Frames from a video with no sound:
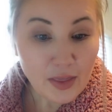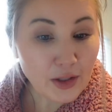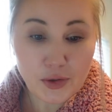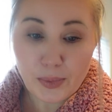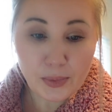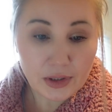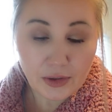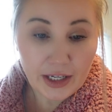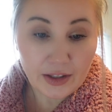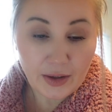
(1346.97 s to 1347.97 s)
The trip was
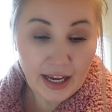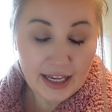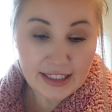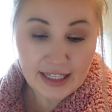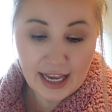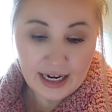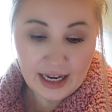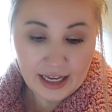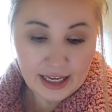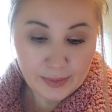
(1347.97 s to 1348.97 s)
great, you guys, and
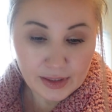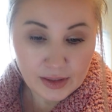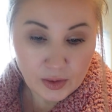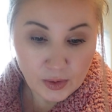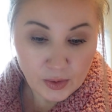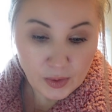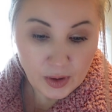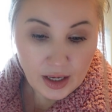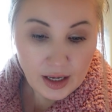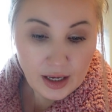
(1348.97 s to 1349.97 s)
I am so